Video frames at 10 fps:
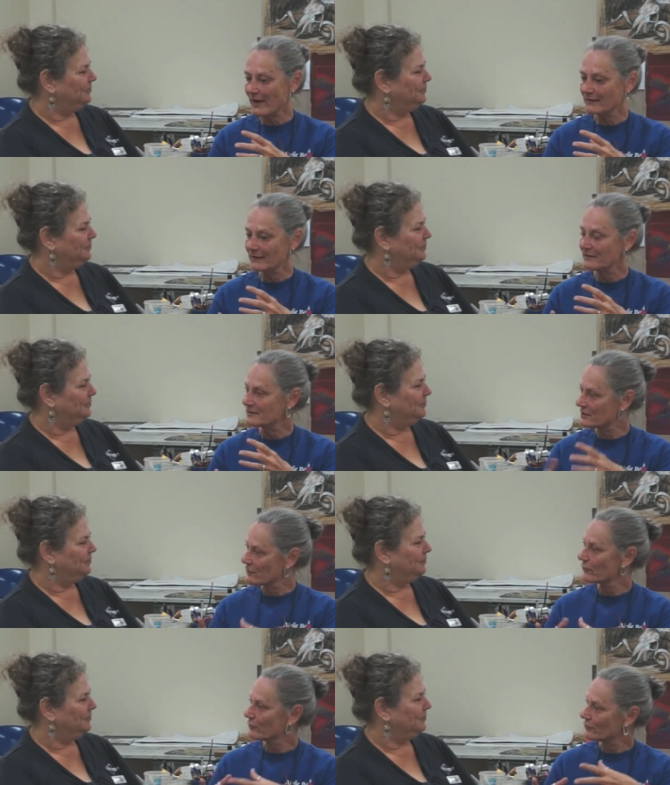Speaker 1: that is
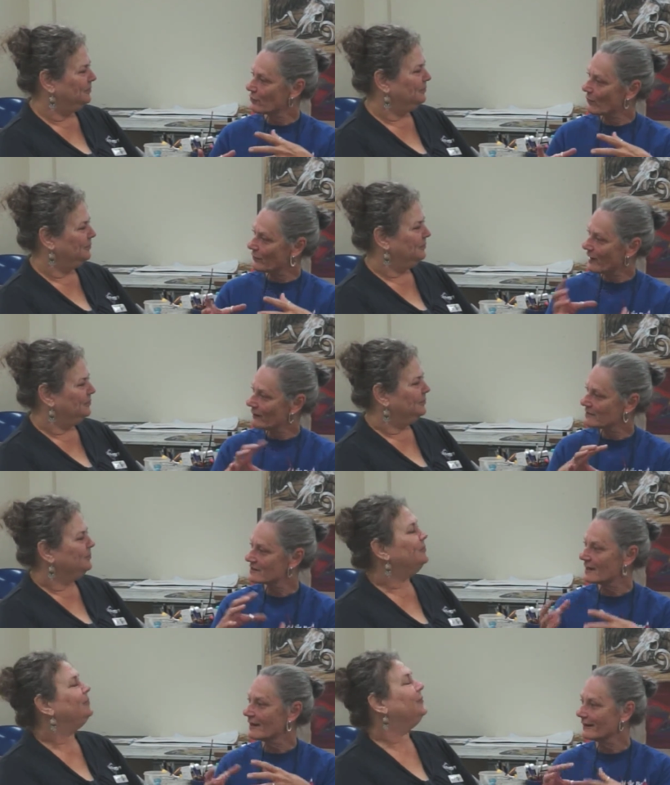different to what they've
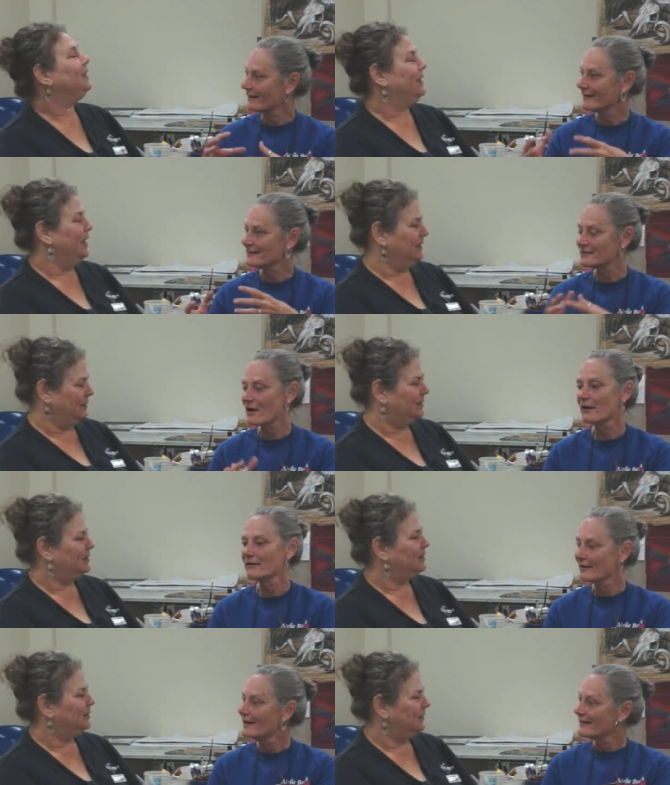seen, and yes.
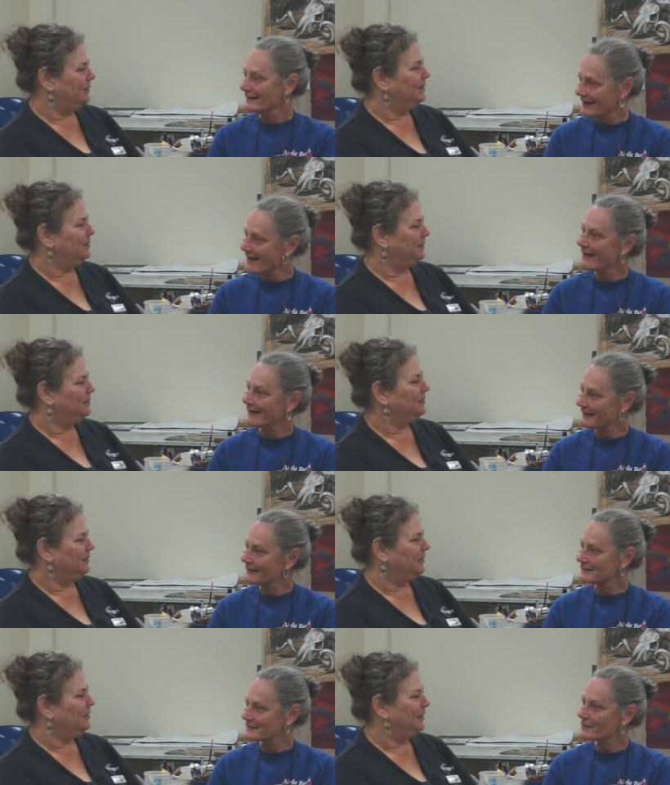so yeah,
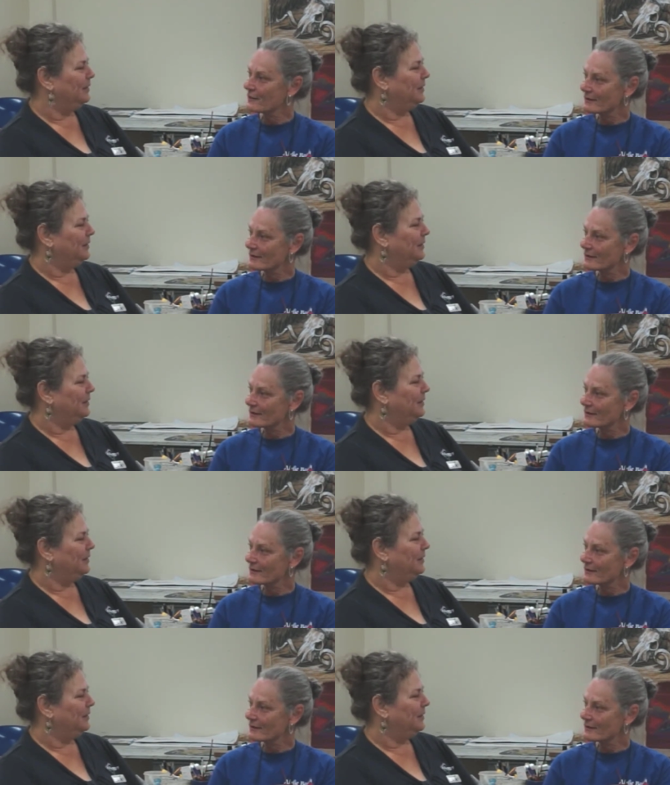it's so